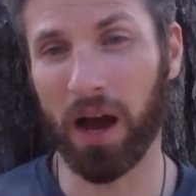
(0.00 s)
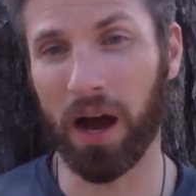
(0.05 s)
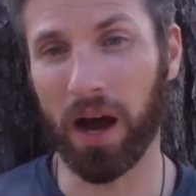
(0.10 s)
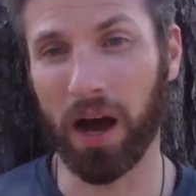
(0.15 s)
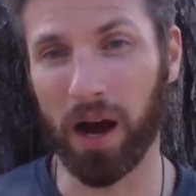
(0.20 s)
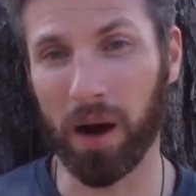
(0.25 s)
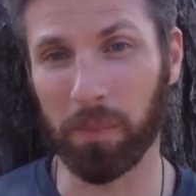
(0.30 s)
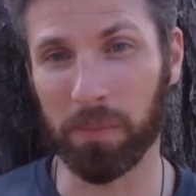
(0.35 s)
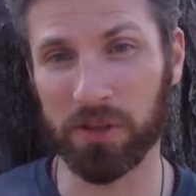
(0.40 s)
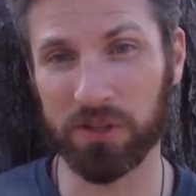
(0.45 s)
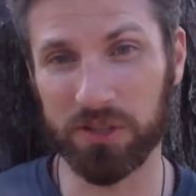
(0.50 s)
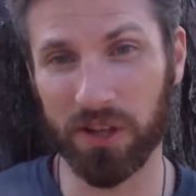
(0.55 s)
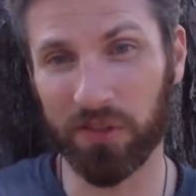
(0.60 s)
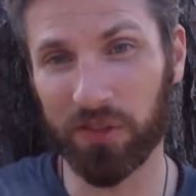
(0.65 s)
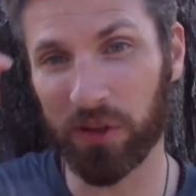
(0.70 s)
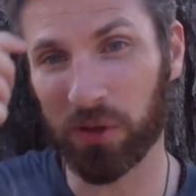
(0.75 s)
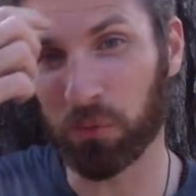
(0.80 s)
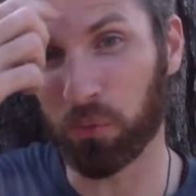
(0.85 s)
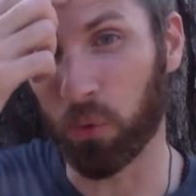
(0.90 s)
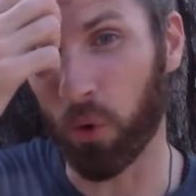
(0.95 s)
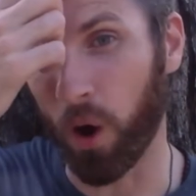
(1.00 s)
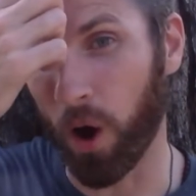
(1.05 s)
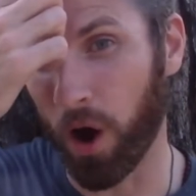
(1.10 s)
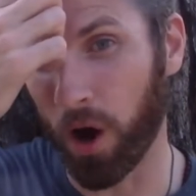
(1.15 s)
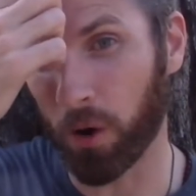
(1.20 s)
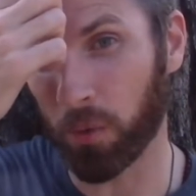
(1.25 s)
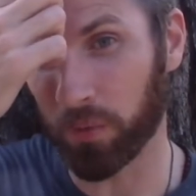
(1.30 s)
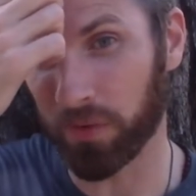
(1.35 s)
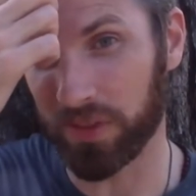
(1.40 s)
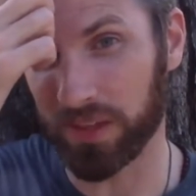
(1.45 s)
There's nothing
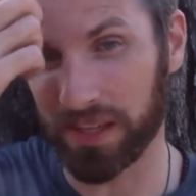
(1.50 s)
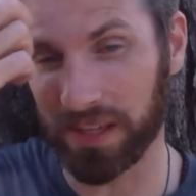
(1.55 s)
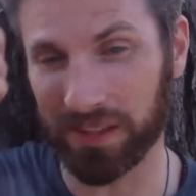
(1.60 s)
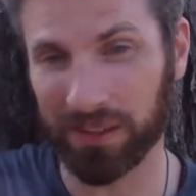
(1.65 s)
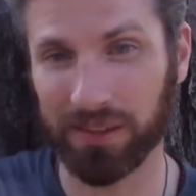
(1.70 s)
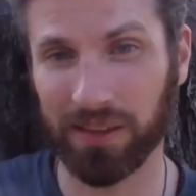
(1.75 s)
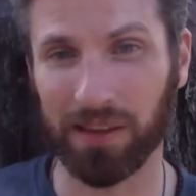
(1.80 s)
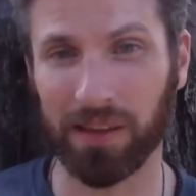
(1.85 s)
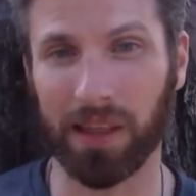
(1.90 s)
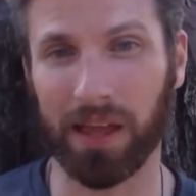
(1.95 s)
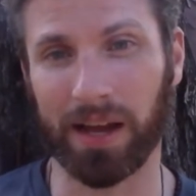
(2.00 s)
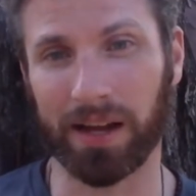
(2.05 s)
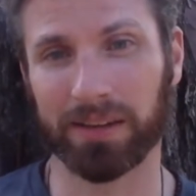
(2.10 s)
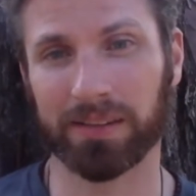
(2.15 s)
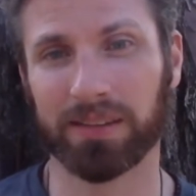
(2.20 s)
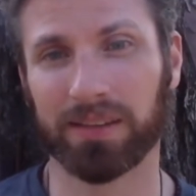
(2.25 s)
wrong with the intellect.